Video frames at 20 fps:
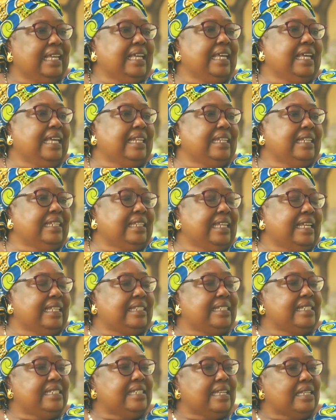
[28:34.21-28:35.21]
and the
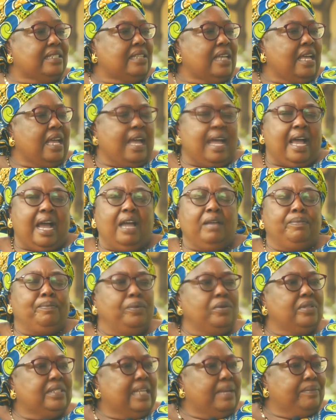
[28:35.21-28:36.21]
teachers, I
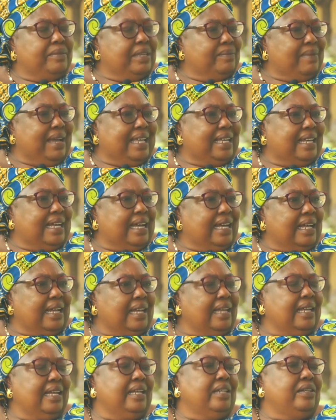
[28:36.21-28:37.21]
put them in my car,